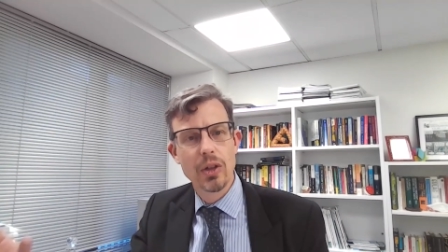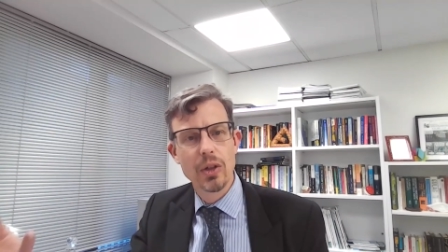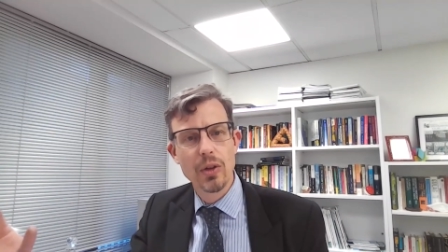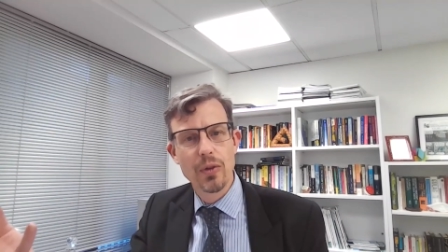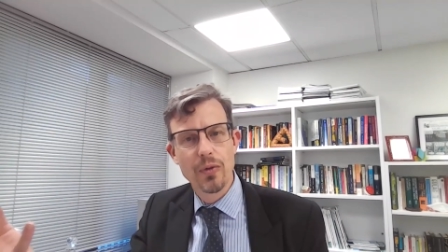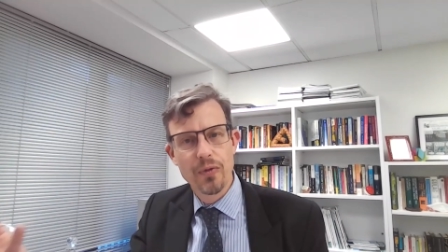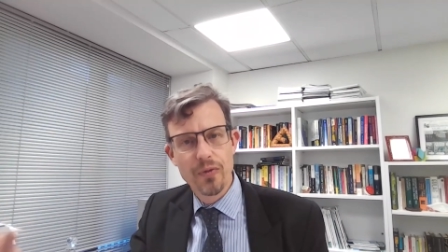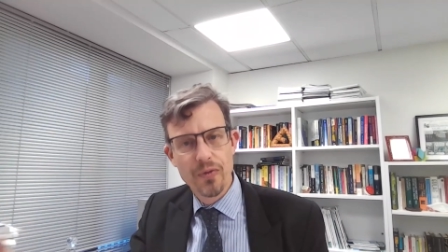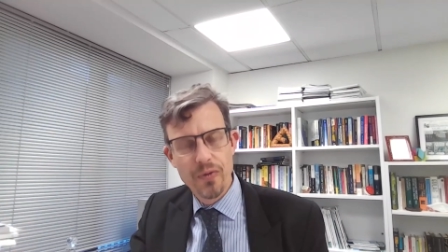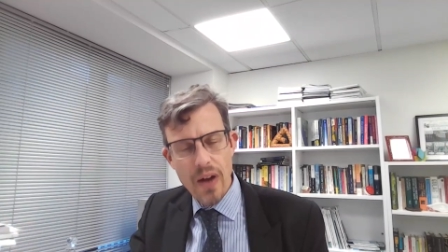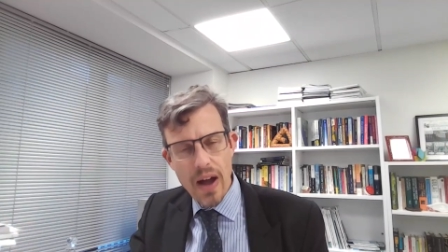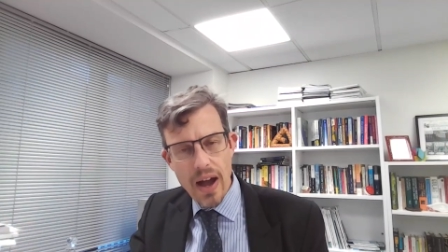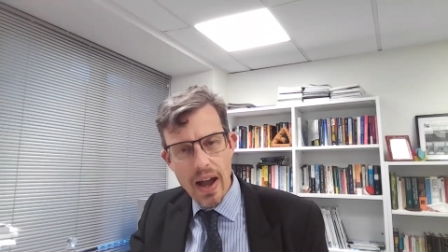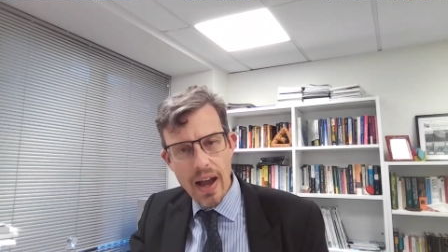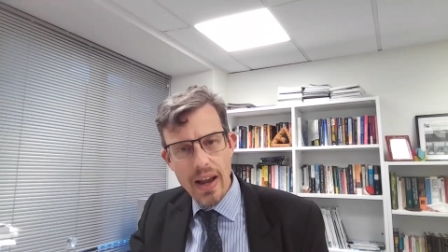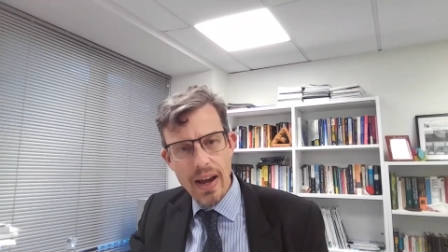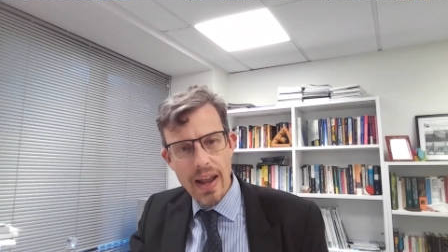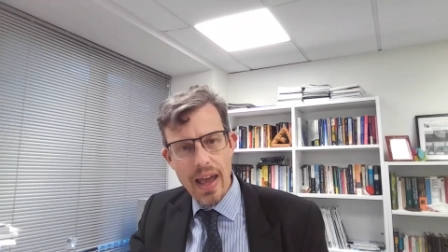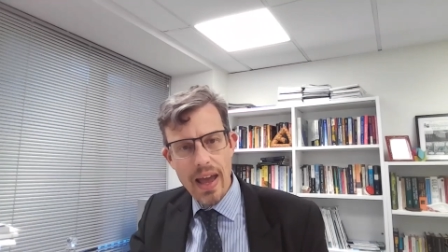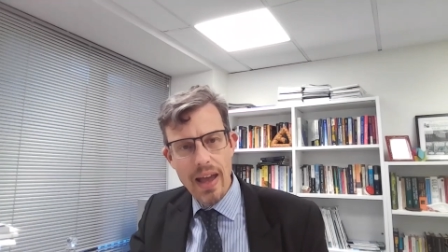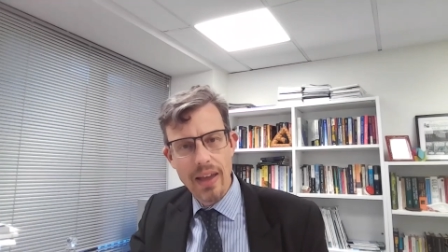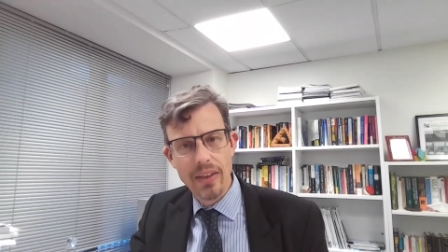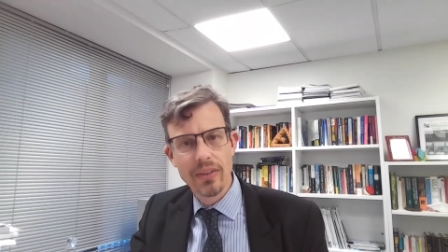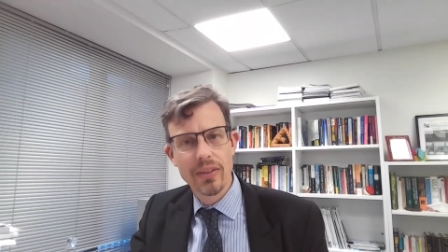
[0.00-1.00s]
to
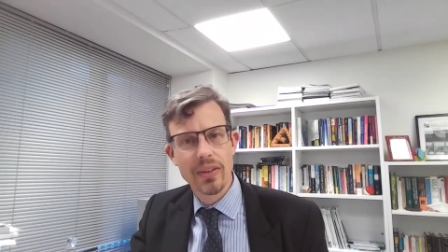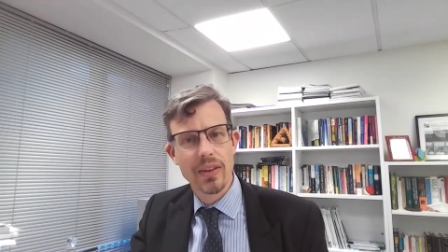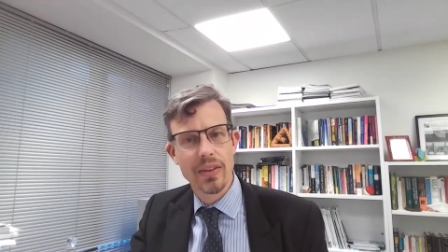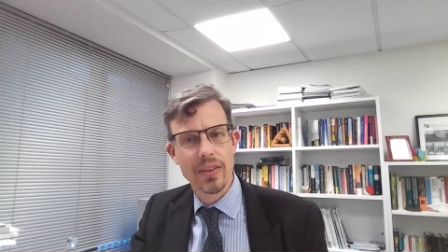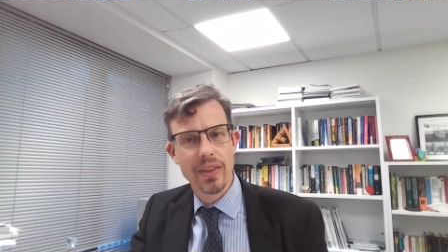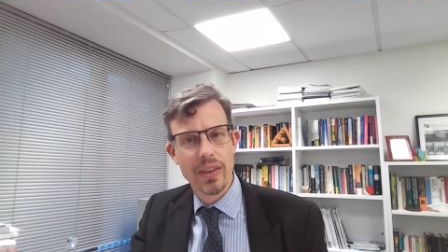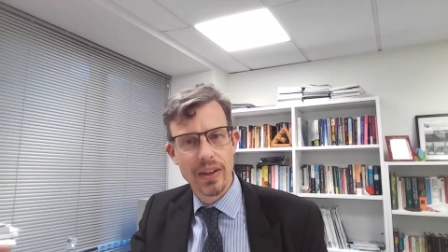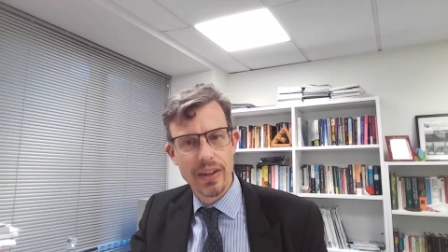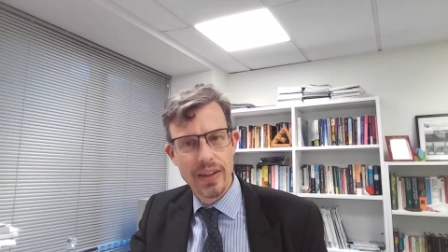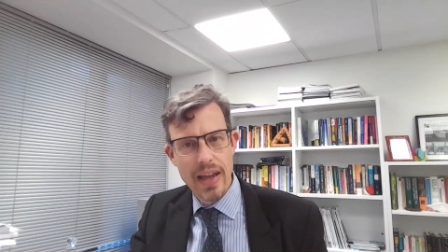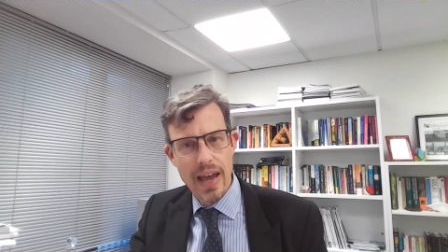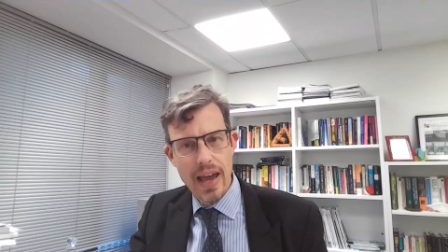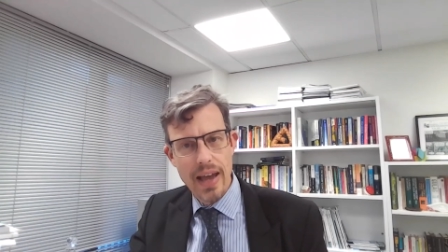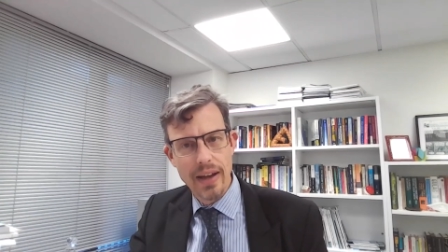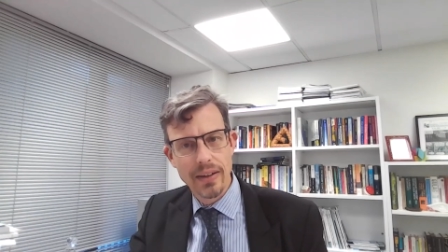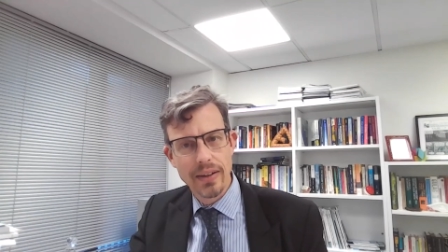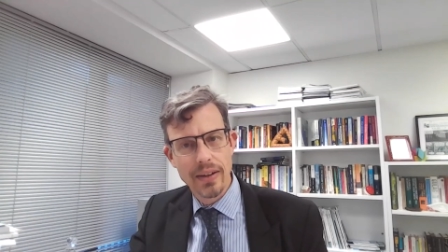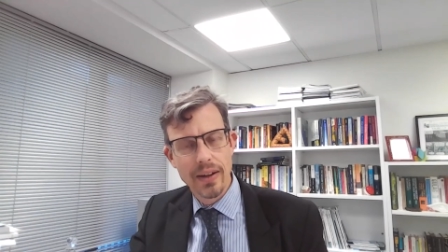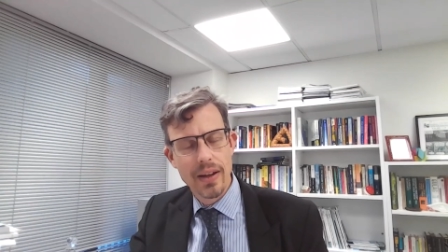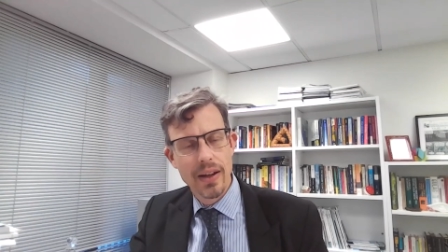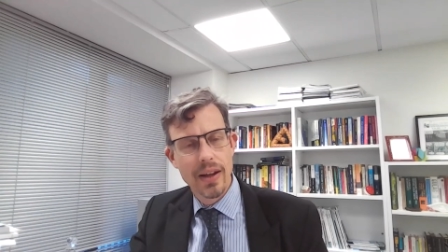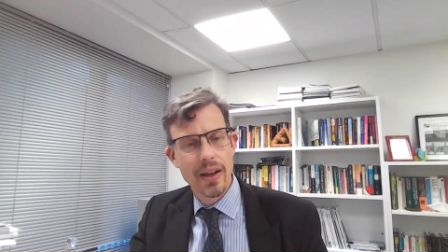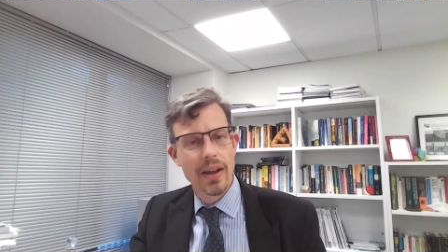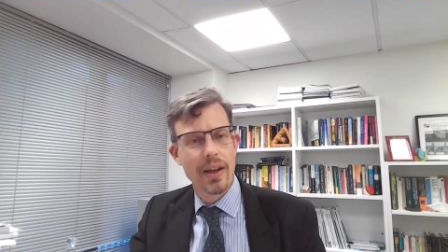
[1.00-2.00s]
finance the
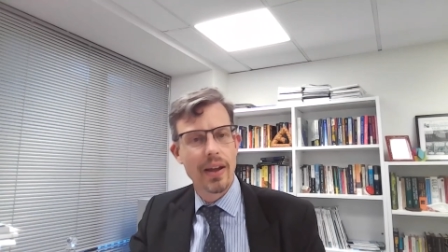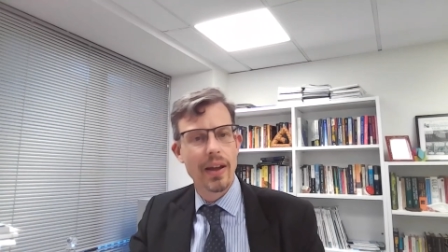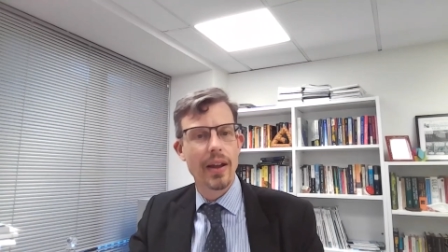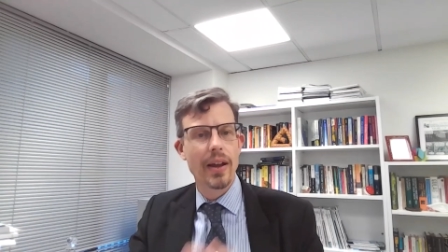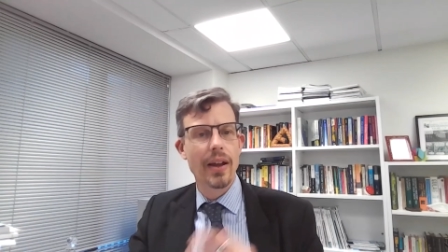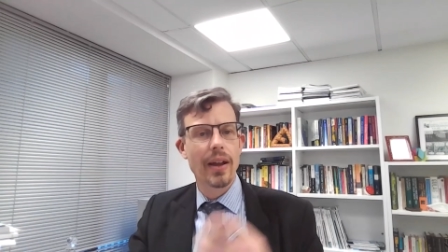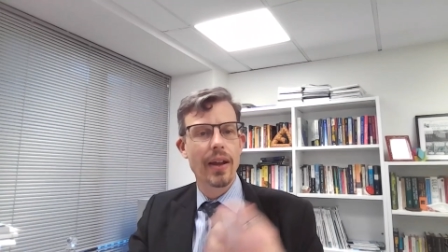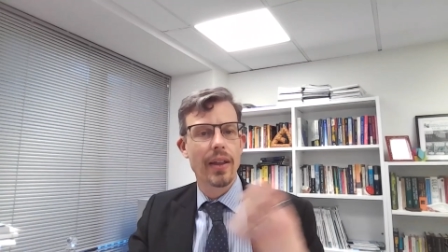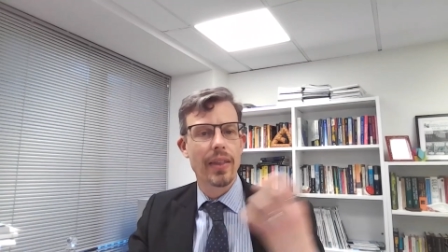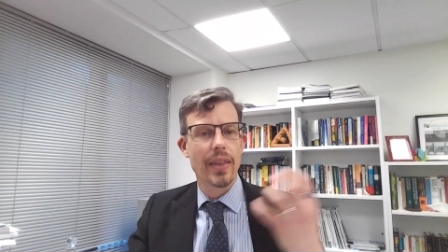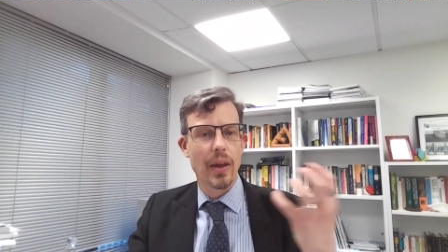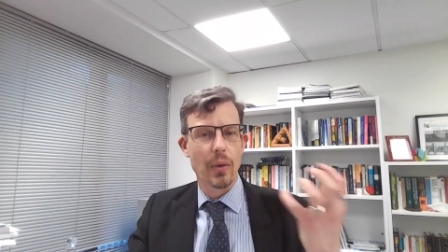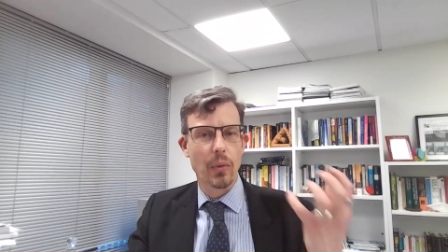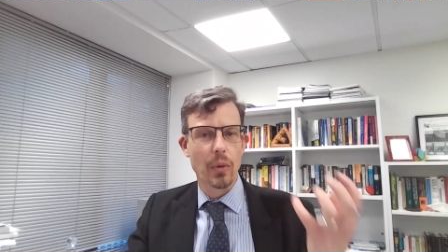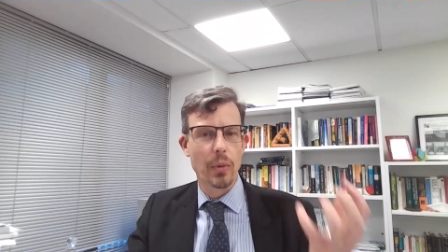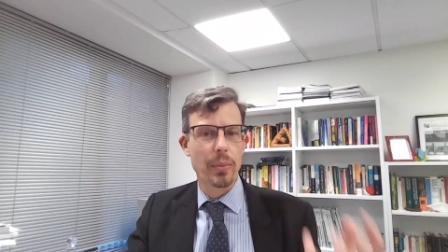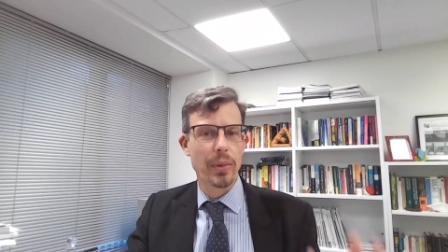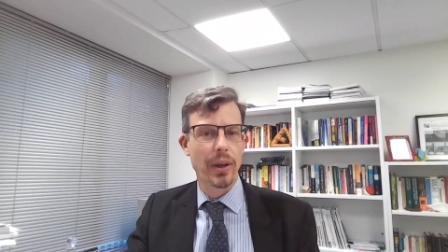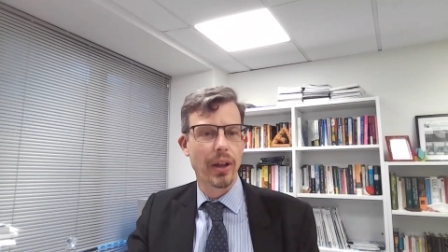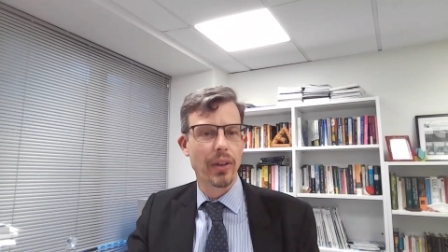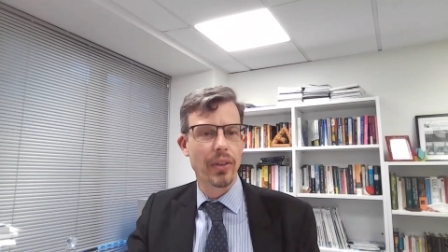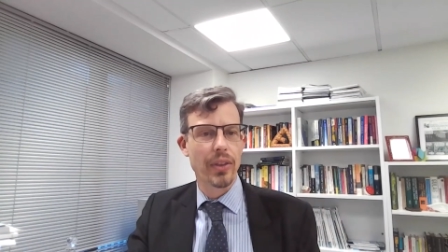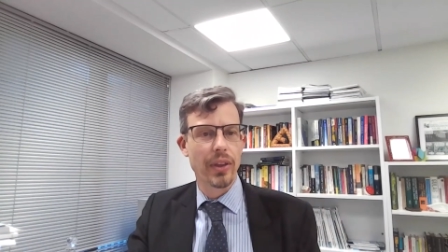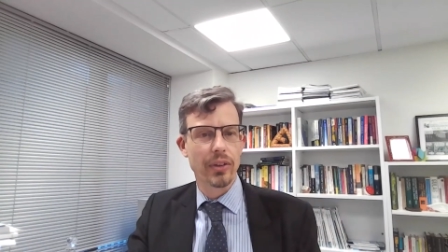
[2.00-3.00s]
debt that
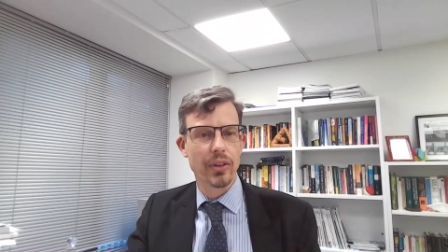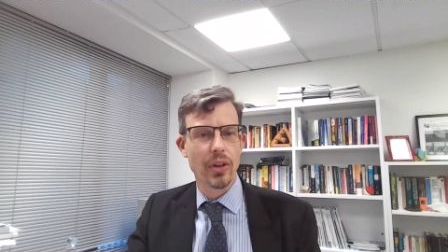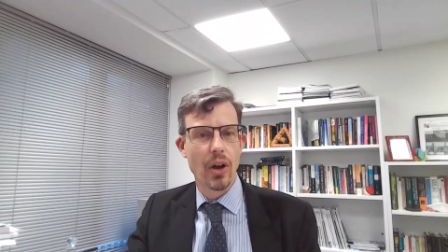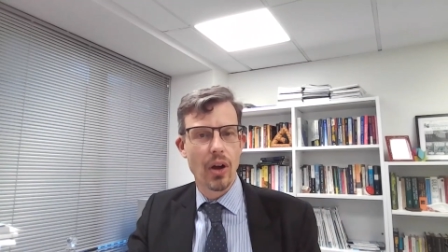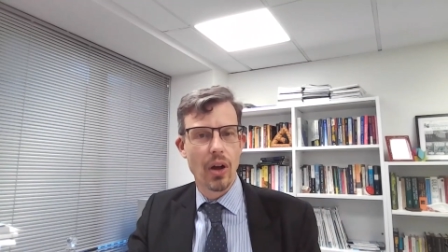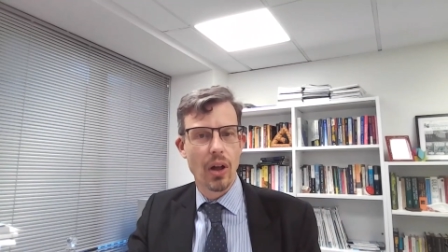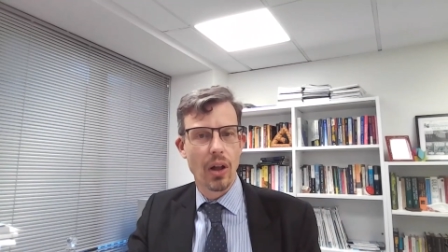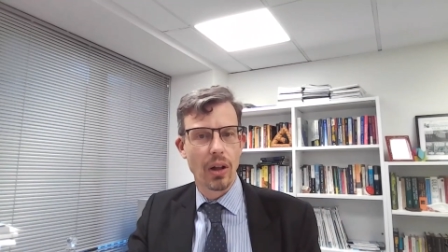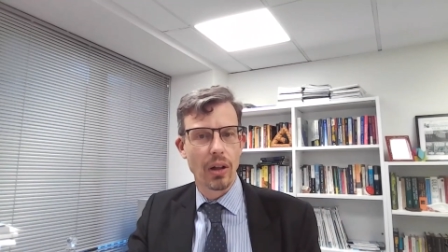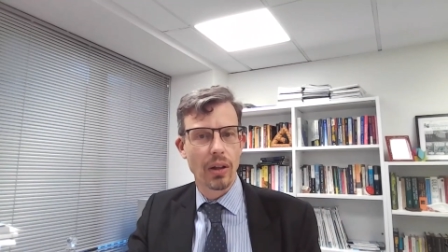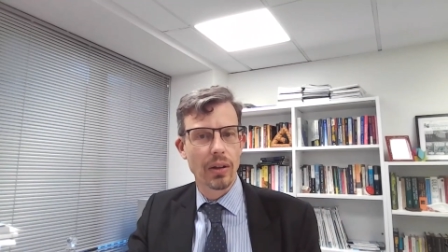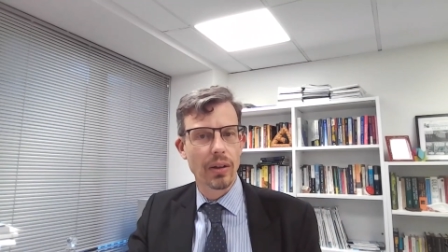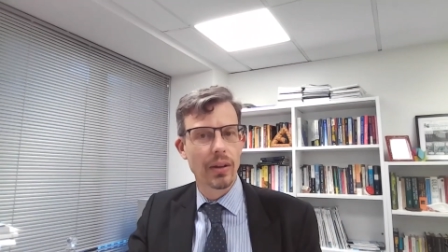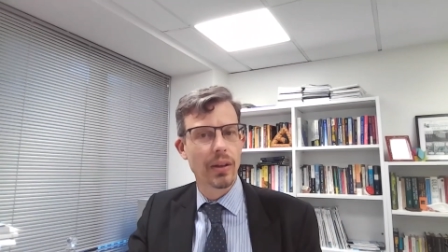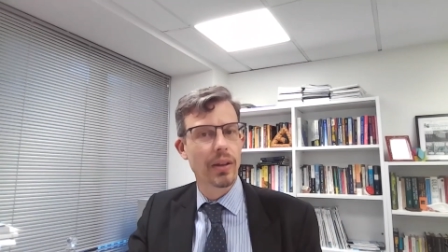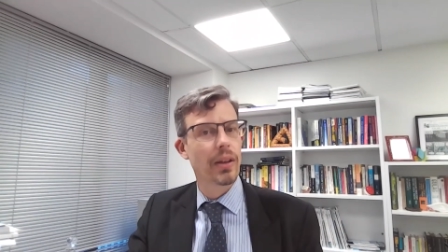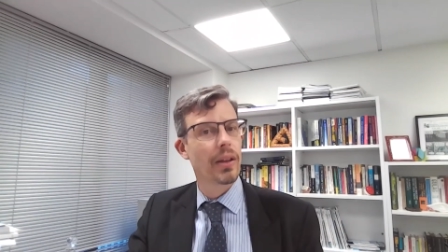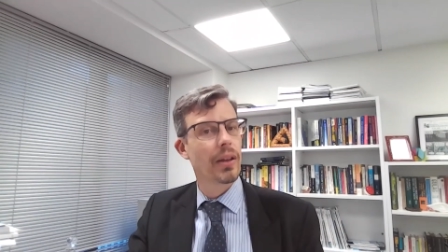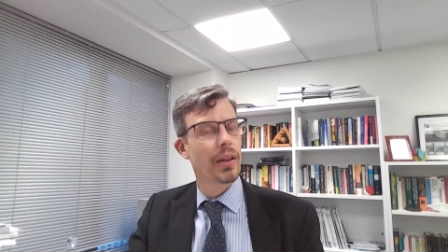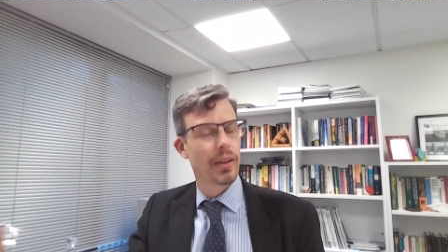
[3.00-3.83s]
would build this hall.